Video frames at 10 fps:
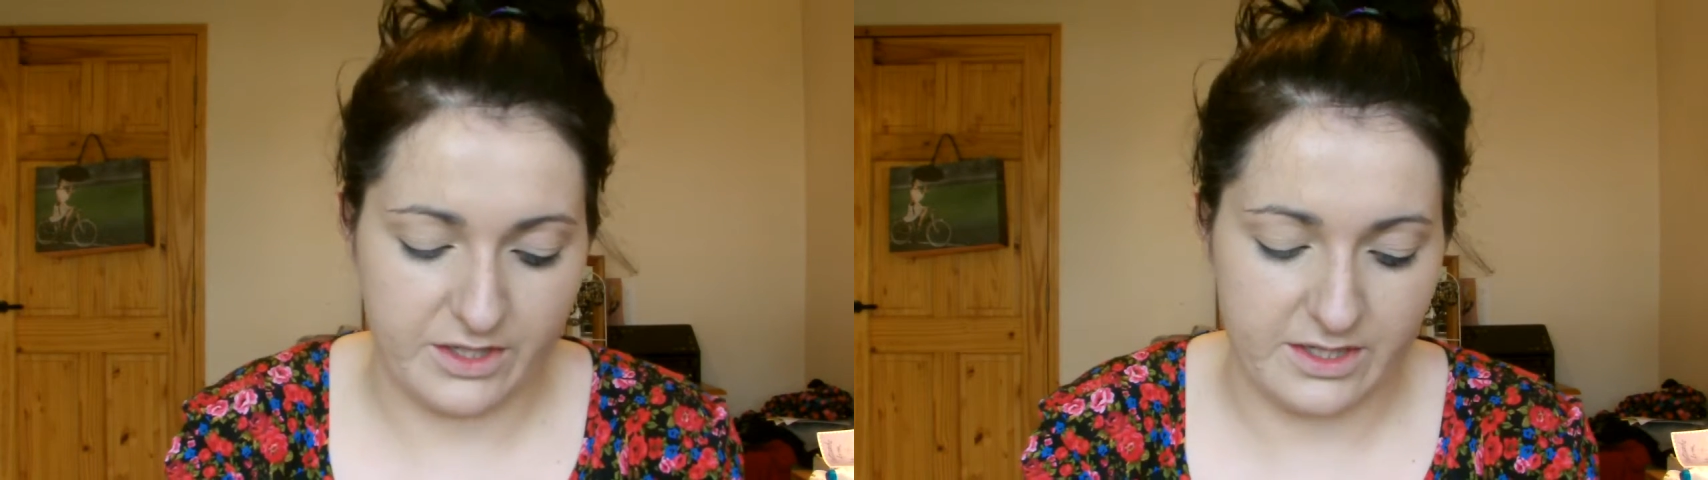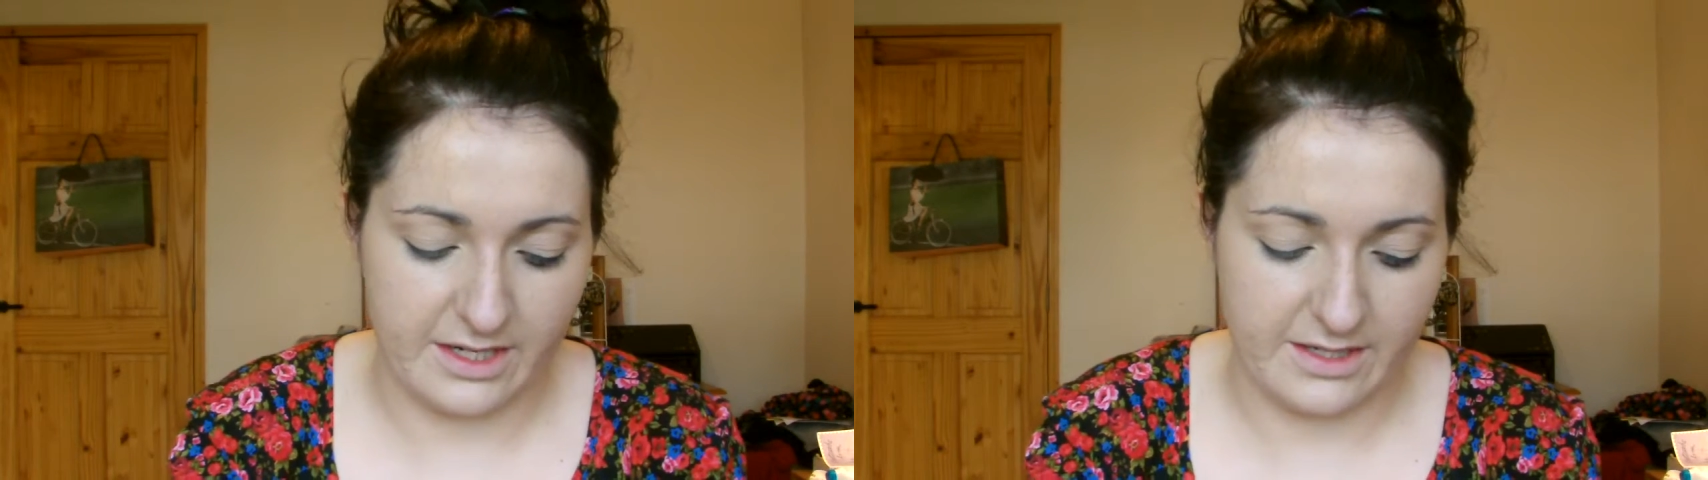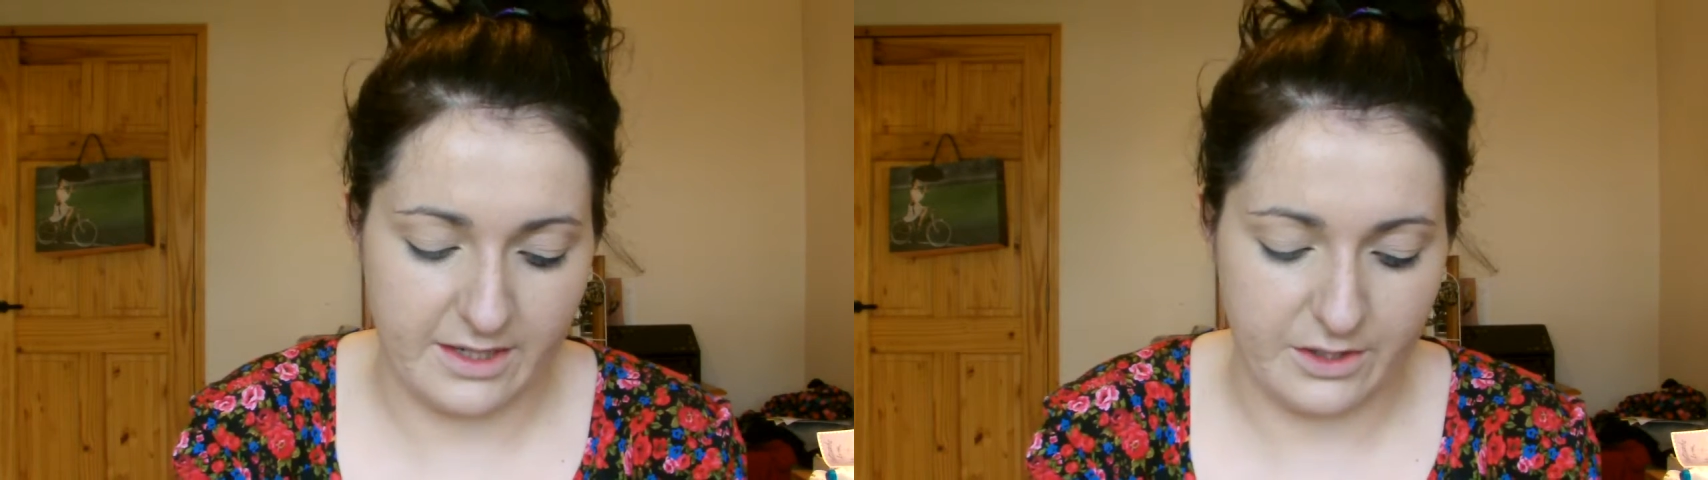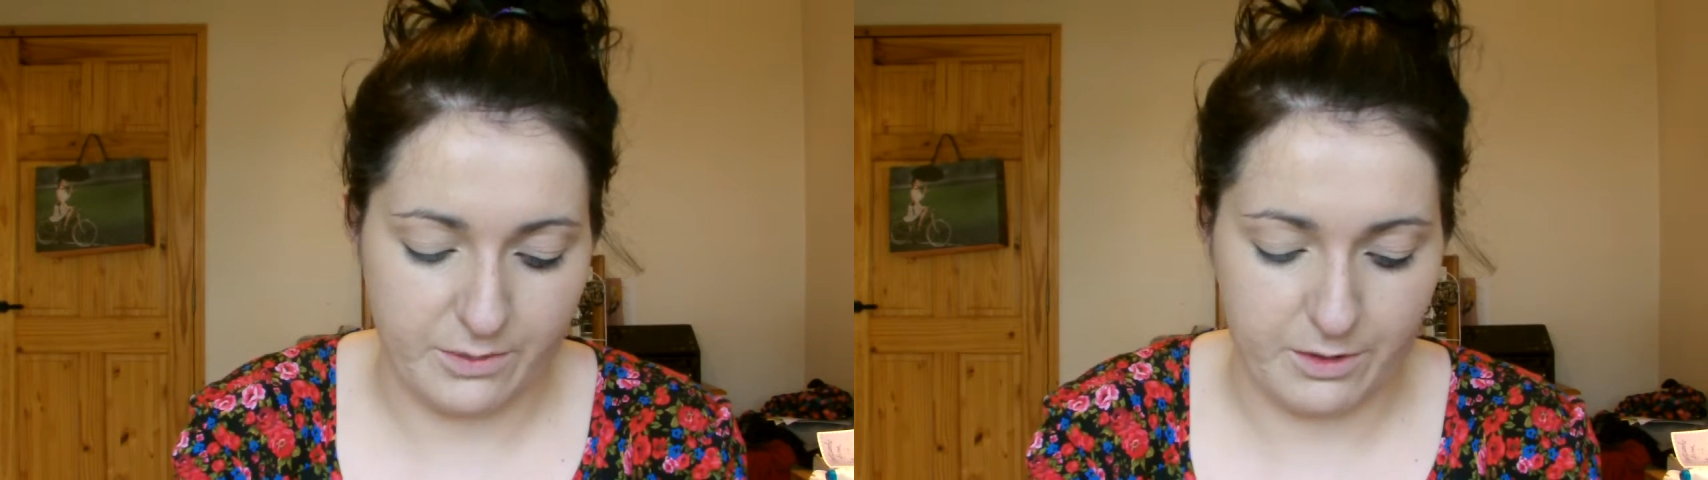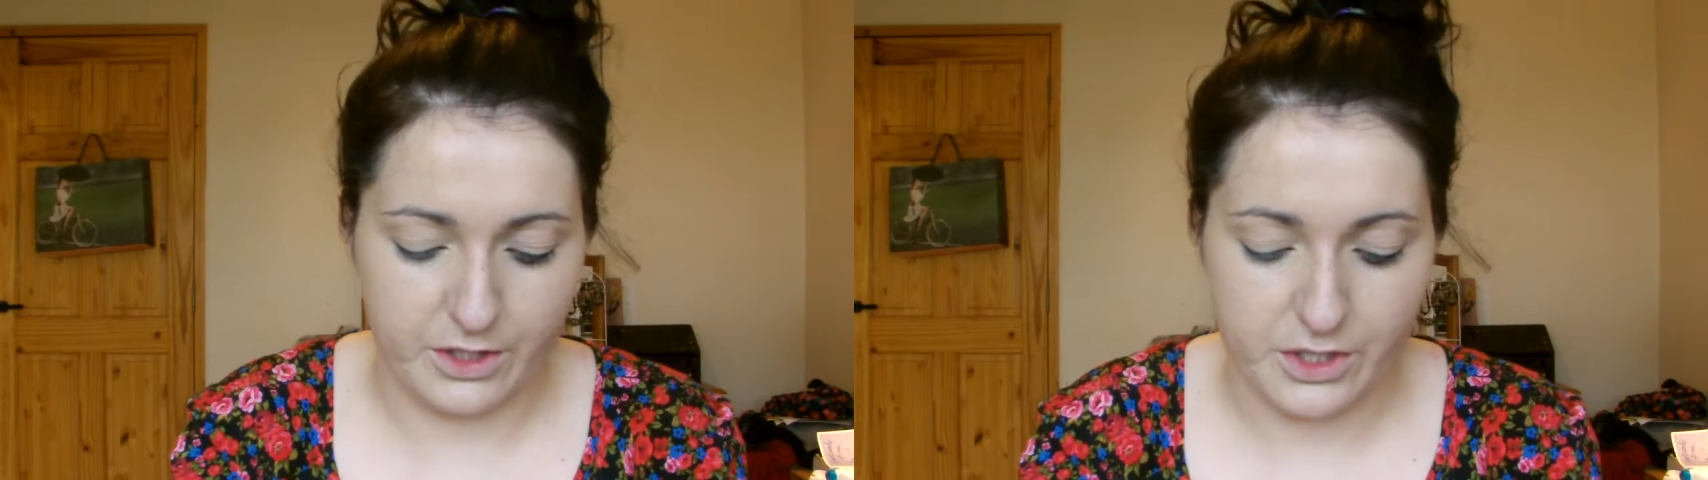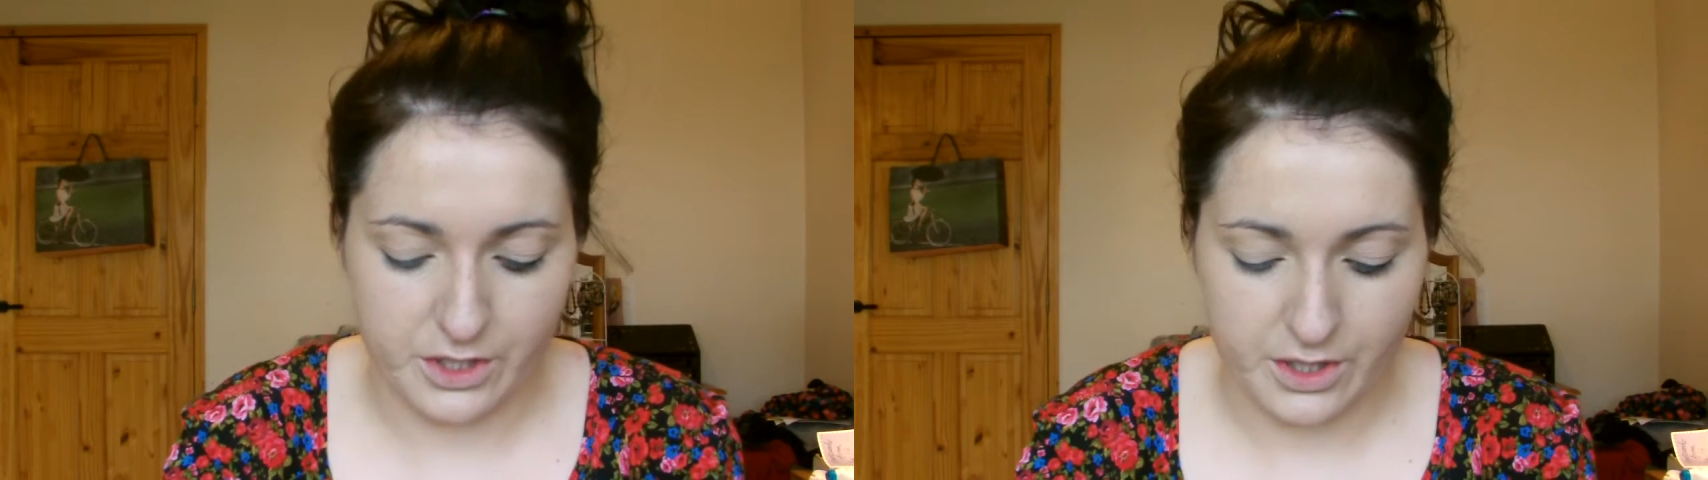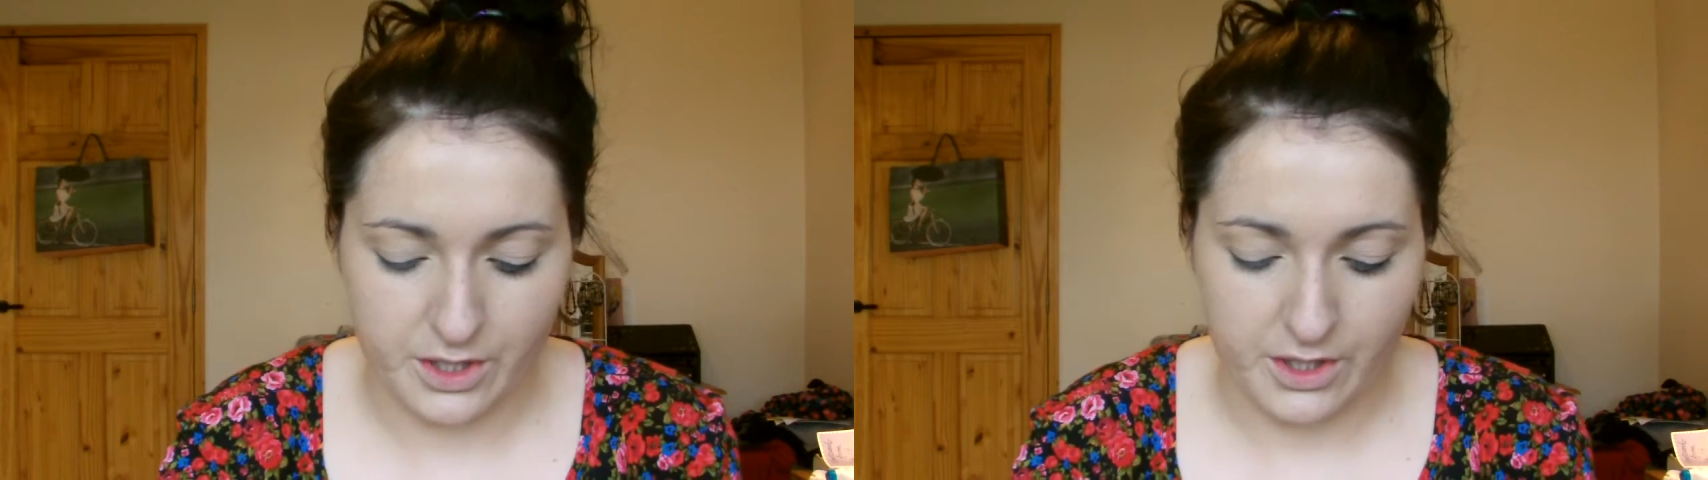just stands out too much.